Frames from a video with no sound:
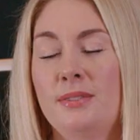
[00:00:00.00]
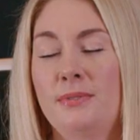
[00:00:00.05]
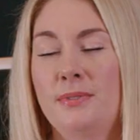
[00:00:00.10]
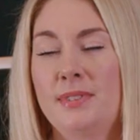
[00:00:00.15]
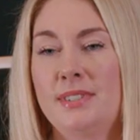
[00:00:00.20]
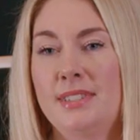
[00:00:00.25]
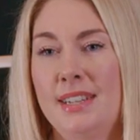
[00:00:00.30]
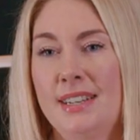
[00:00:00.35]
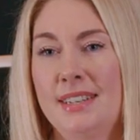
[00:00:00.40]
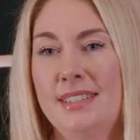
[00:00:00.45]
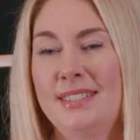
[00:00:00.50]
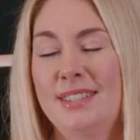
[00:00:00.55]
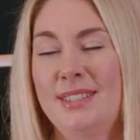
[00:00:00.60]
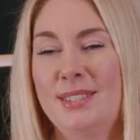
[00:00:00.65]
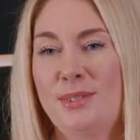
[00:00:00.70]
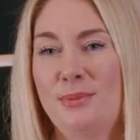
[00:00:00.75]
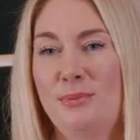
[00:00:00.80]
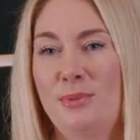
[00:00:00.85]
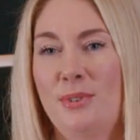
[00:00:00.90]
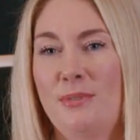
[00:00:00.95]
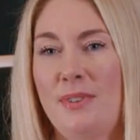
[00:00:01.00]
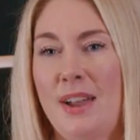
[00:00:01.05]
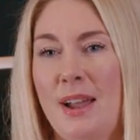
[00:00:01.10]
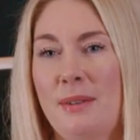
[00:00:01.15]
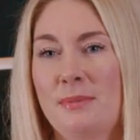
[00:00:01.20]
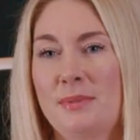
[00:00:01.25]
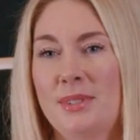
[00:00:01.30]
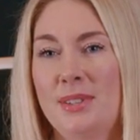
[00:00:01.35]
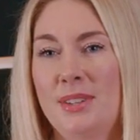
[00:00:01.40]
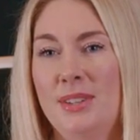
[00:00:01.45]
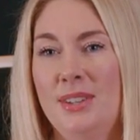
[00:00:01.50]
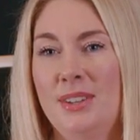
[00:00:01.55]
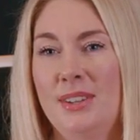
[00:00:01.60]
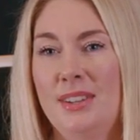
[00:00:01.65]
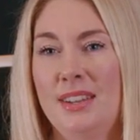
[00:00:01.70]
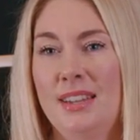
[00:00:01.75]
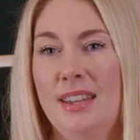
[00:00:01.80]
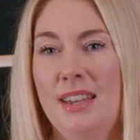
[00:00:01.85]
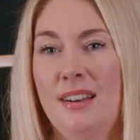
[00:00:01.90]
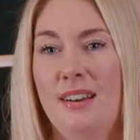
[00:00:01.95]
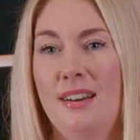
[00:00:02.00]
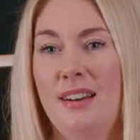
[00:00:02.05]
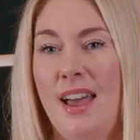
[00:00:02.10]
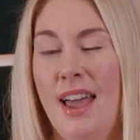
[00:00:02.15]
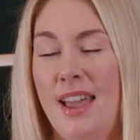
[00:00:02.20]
facilities at Wolverhampton Uni are